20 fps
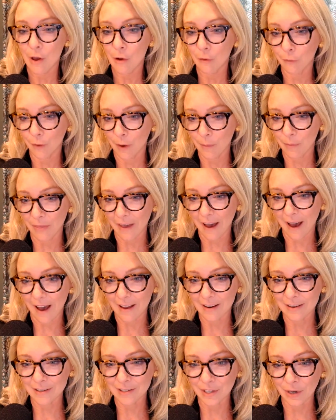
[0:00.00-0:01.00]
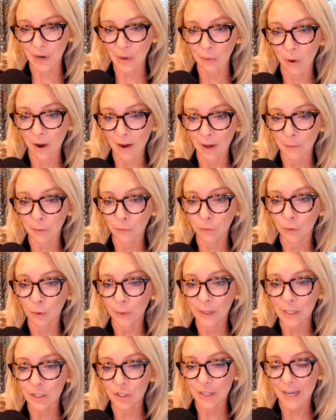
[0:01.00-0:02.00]
from that. And so I want to, before
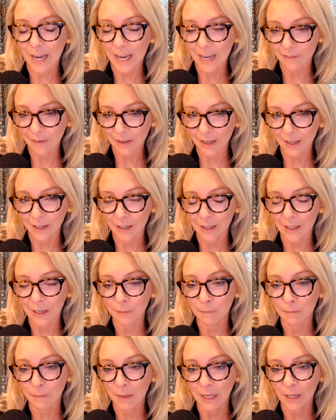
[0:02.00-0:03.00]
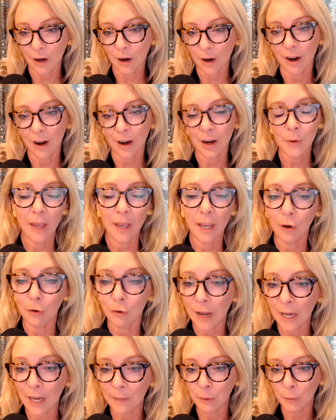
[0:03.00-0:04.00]
we dive in and meet our
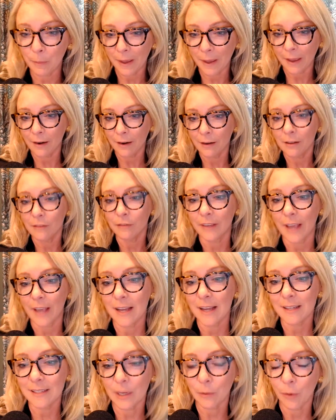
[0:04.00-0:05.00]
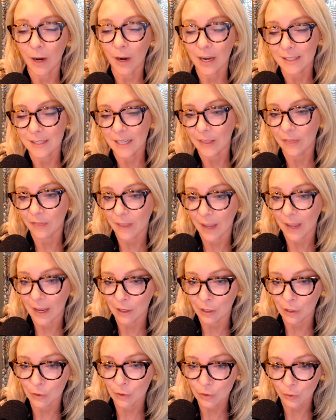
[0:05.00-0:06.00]
incredible panel of guests, I want to say thank
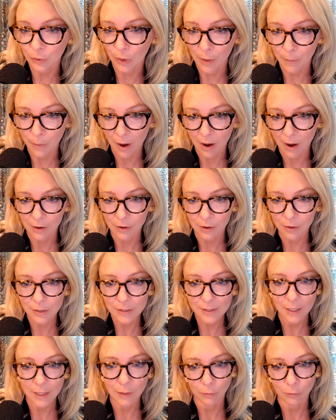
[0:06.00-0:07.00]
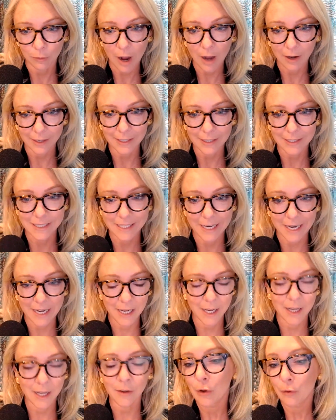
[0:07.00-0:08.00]
you to our partners at Rocket
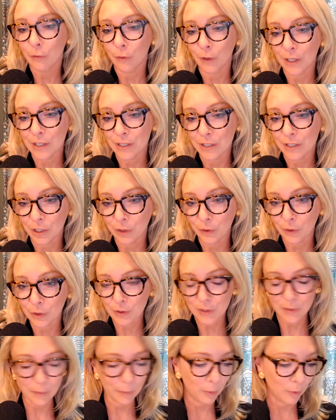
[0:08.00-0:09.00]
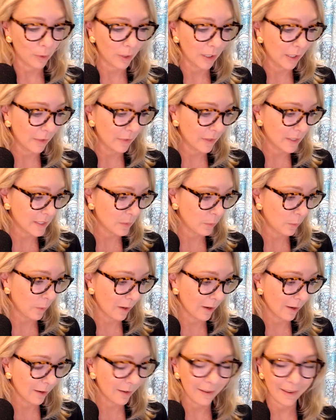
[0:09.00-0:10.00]
Data for continuing to support this
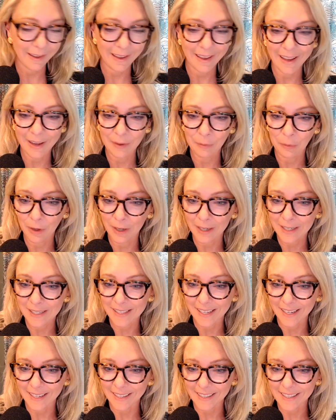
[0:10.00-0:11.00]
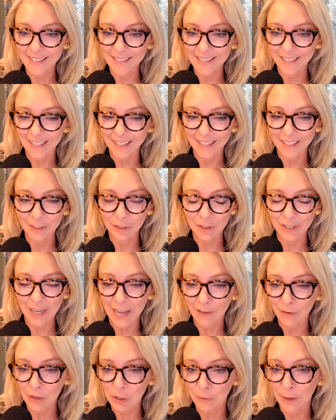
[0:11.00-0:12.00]
work. And we're excited to dive
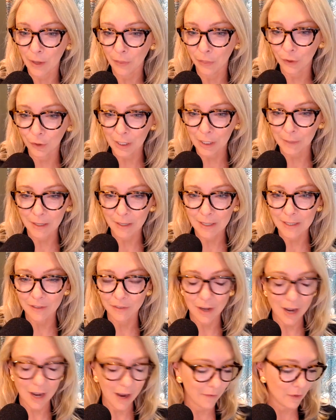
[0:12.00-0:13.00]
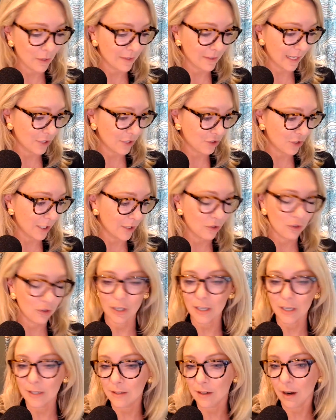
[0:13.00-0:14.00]
into about 30 minutes of conversation,
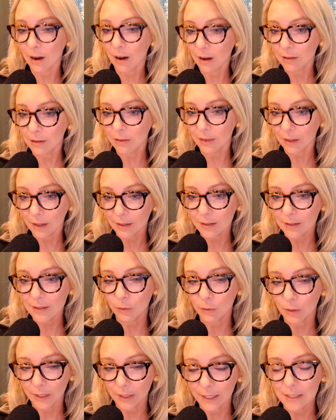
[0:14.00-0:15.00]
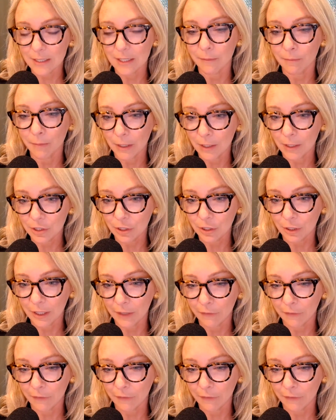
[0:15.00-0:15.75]
just all things related to military